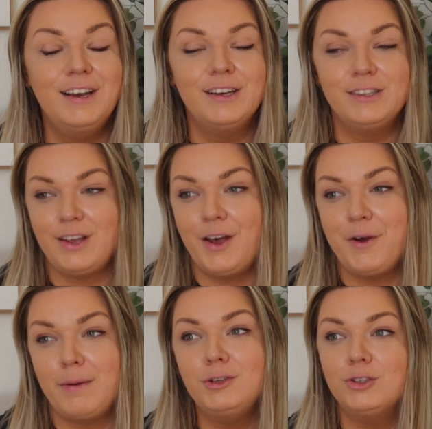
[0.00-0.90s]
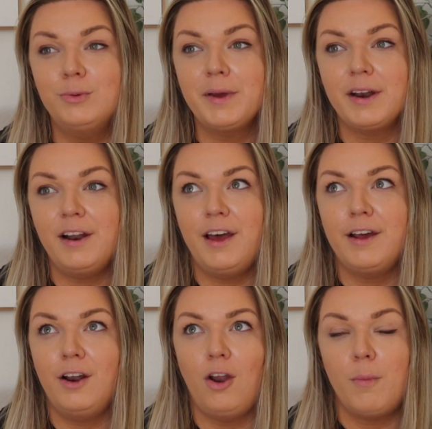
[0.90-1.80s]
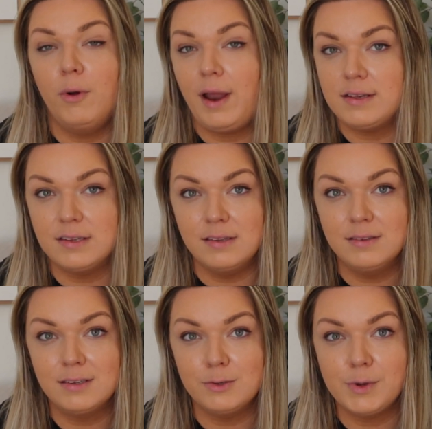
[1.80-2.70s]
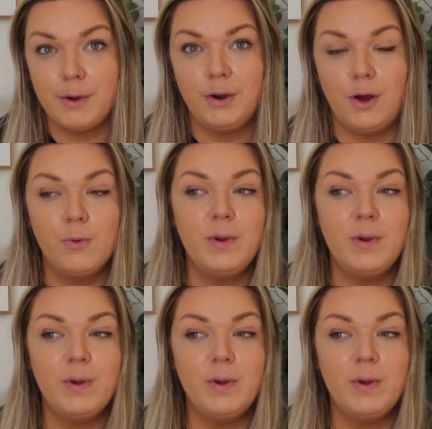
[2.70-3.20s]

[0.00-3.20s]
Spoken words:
So I'm sure we're going to learn a lot more lessons as we go along.